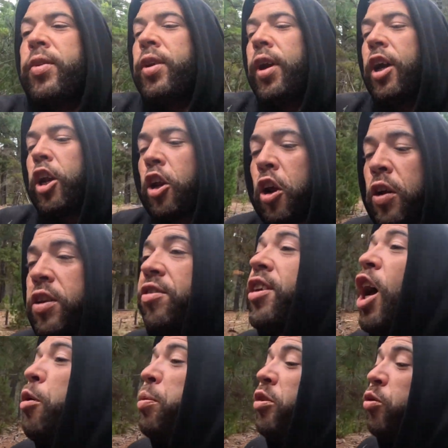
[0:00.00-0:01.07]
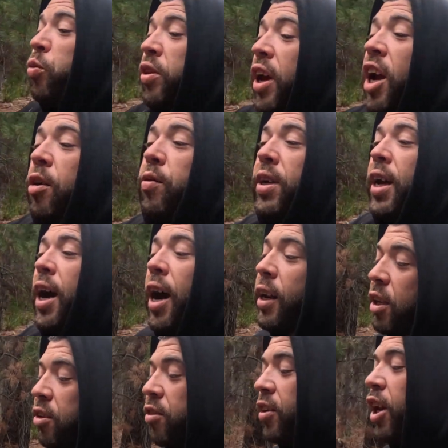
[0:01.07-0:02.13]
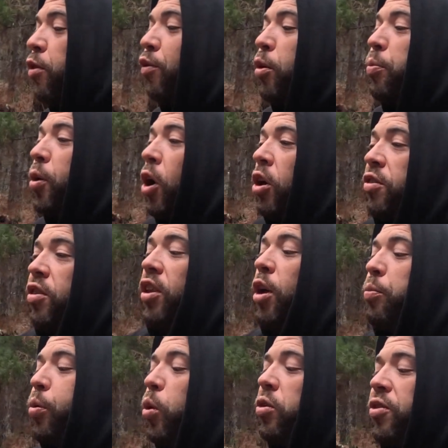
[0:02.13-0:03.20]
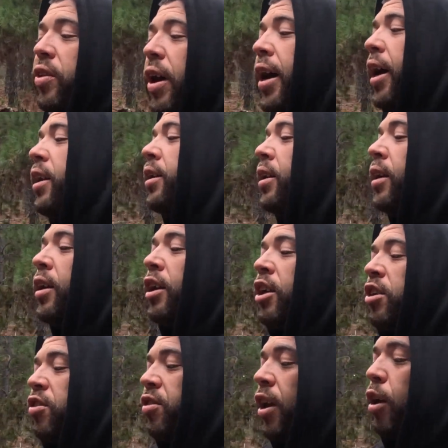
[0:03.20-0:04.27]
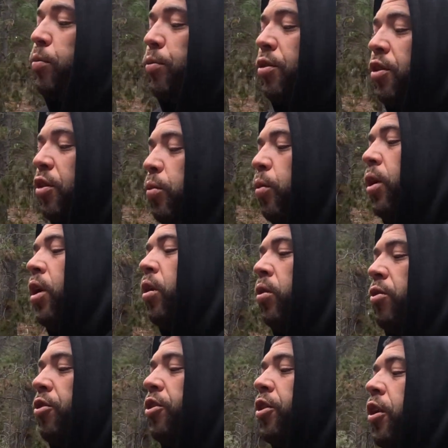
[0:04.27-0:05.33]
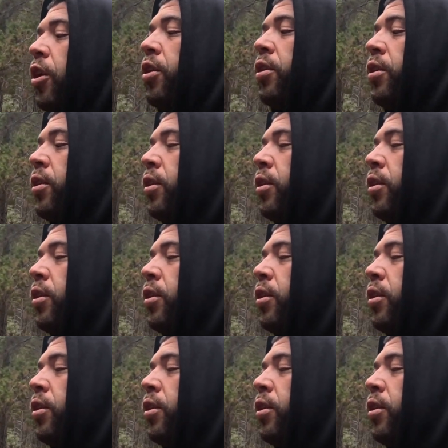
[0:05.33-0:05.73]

And I know this happens with every artist and every person that puts out something to the world, you know.